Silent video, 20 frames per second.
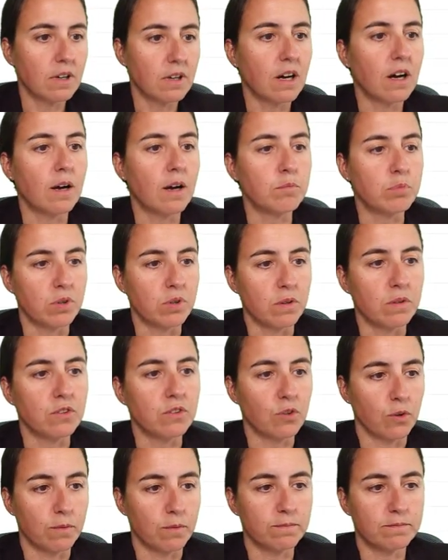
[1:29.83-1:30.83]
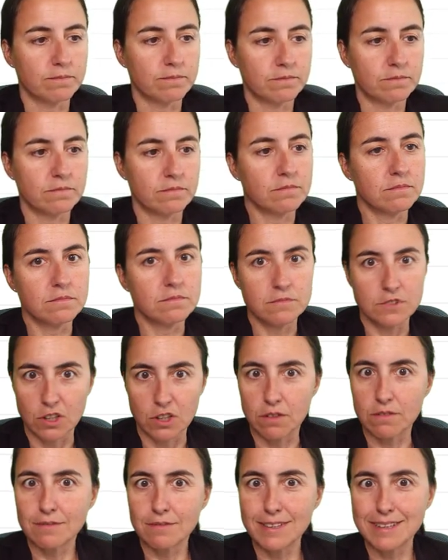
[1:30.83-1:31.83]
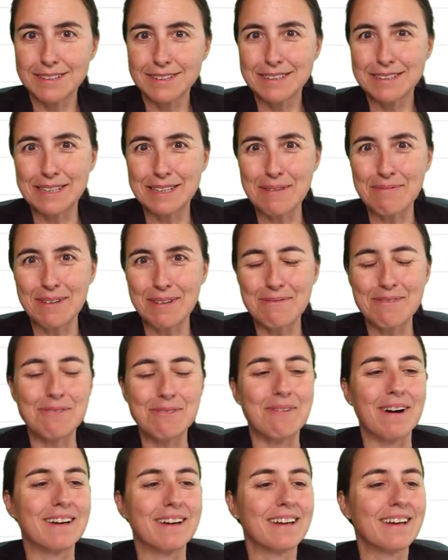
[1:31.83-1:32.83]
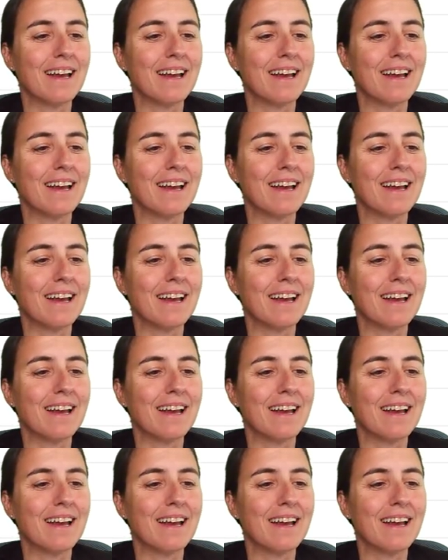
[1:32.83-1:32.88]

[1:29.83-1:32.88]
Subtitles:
I put it in two. So this is step number one.